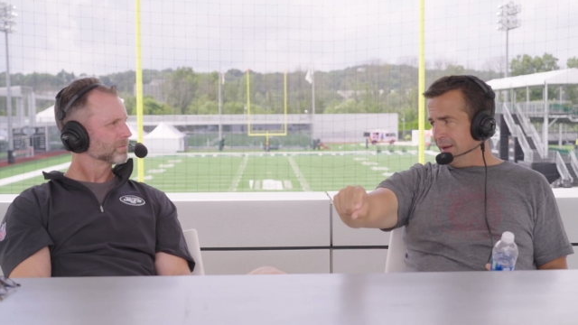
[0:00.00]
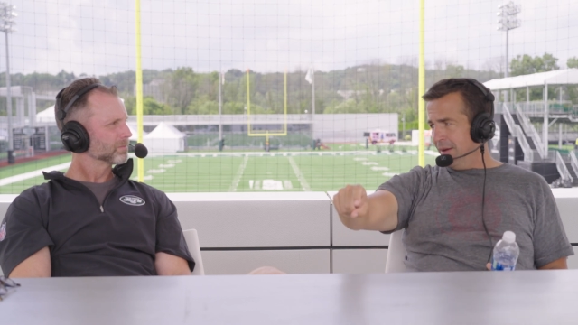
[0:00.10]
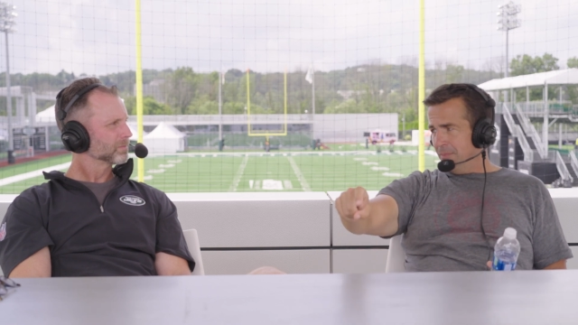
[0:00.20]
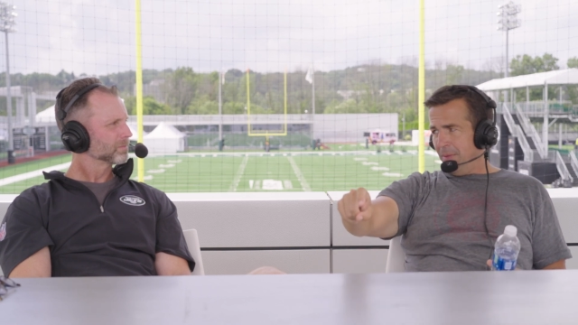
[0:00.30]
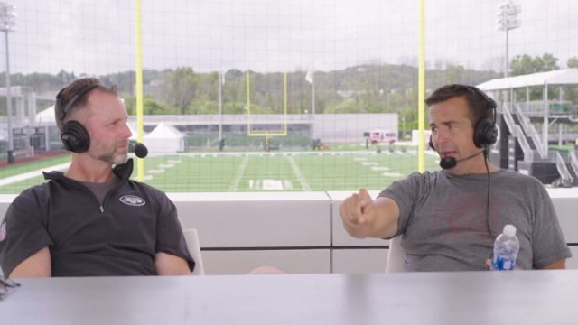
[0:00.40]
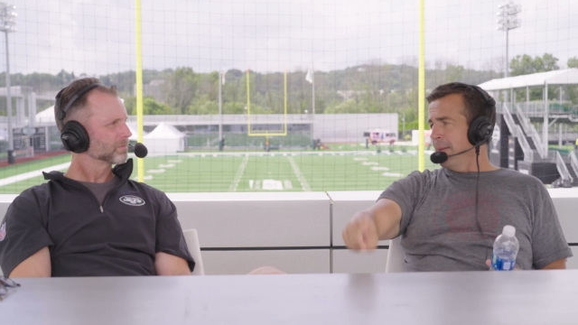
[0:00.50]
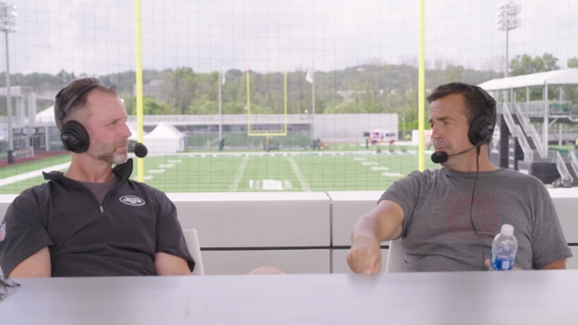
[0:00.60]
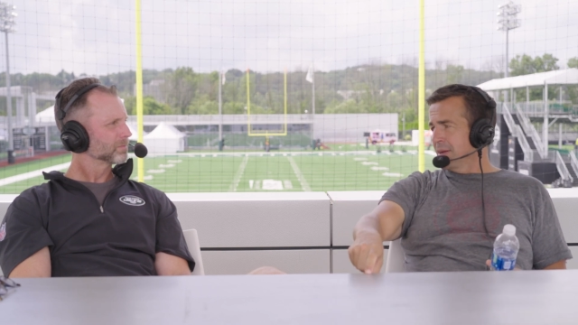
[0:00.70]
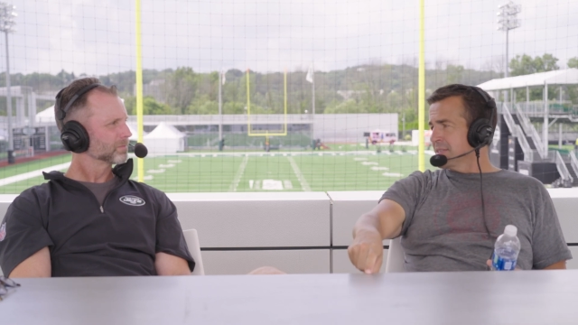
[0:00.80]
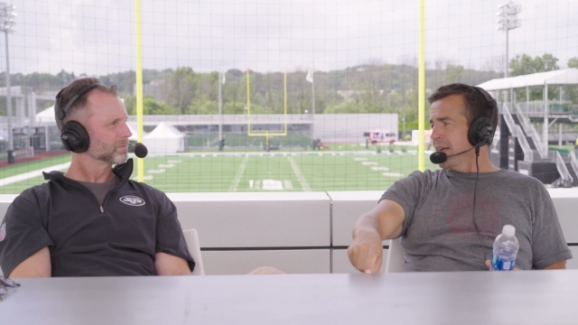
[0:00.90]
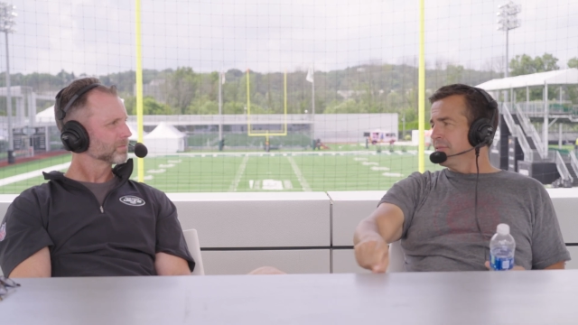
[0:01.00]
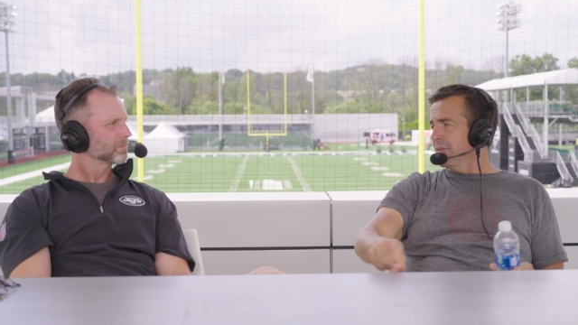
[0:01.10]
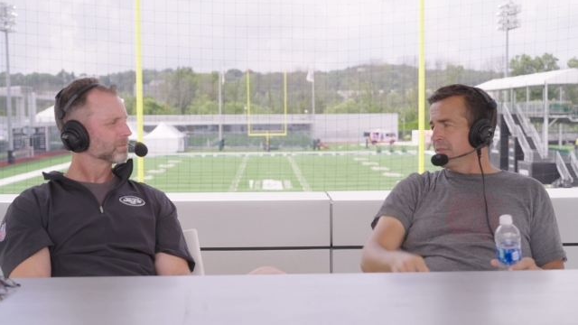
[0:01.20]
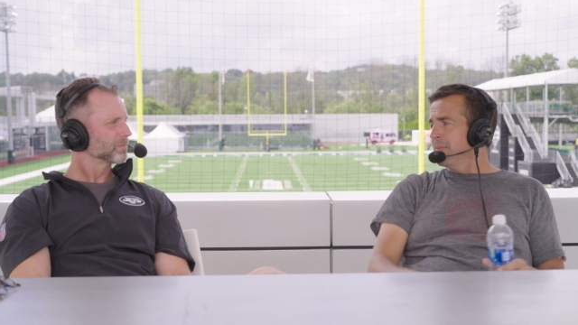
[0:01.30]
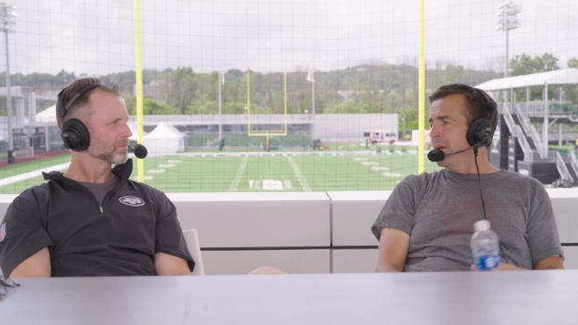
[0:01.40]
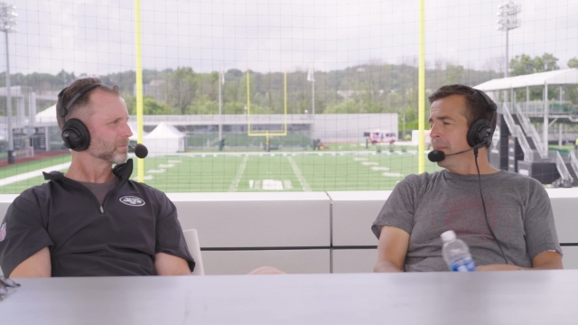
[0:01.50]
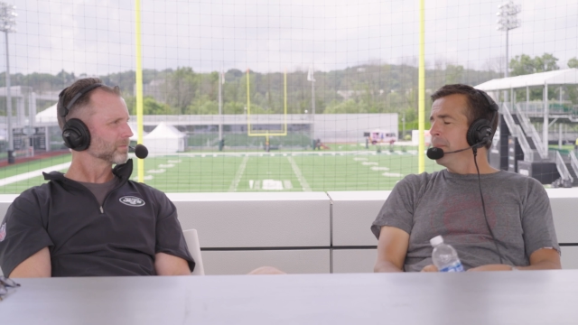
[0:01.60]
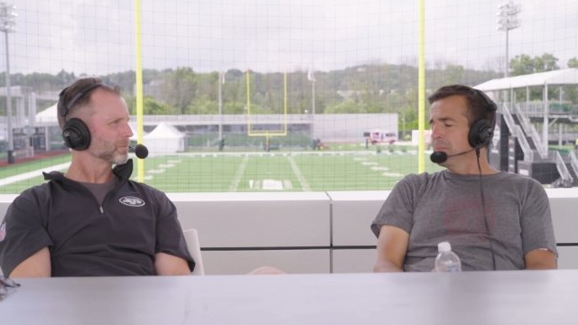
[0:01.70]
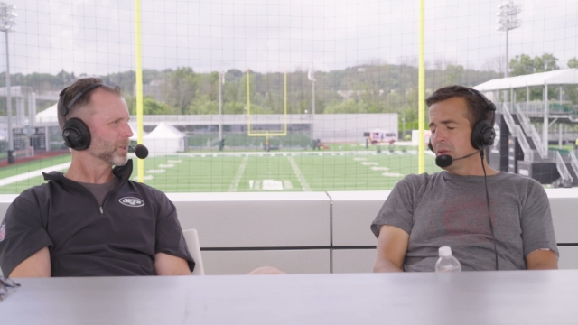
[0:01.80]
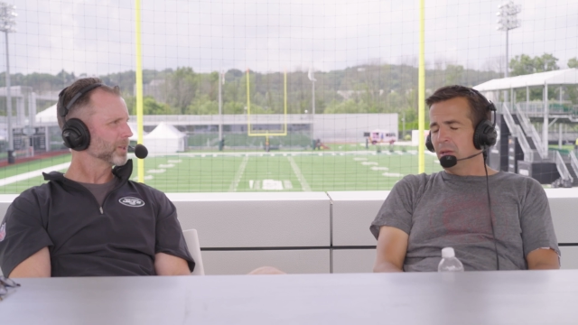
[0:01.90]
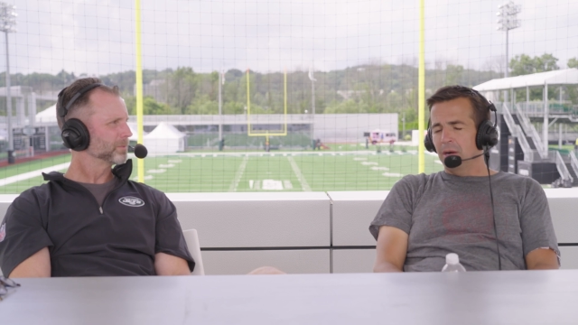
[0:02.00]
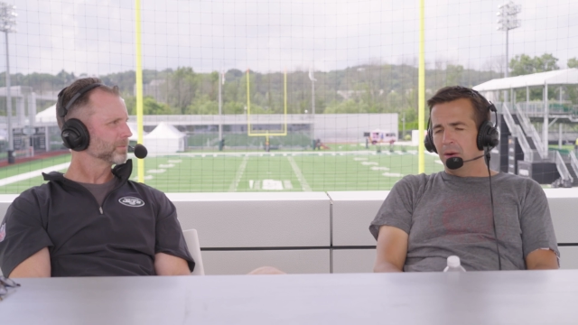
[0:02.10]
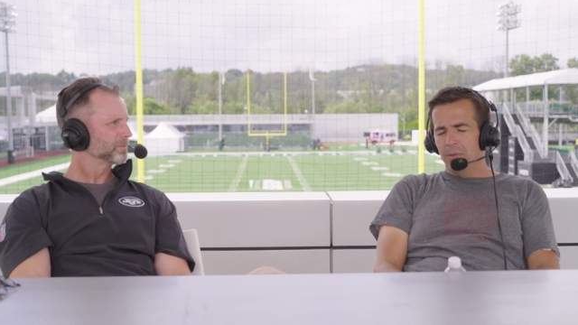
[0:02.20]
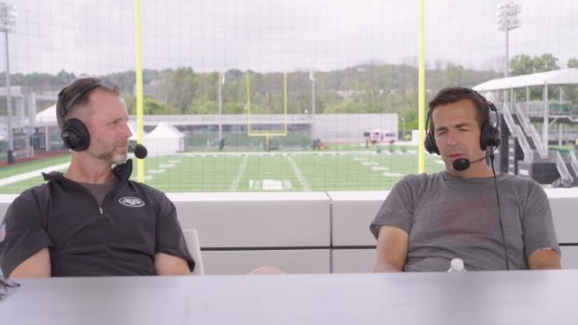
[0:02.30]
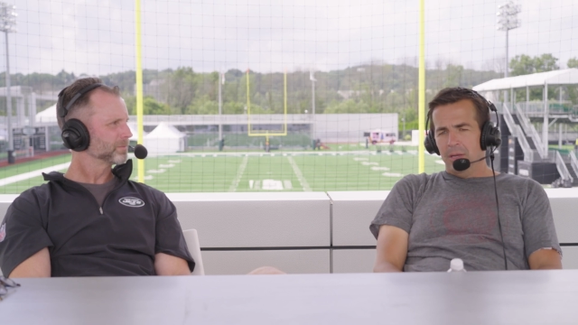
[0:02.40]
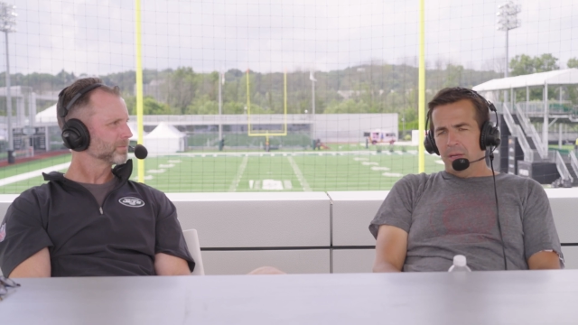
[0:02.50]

Speaker 1: a A plus effort from him. Right. You know.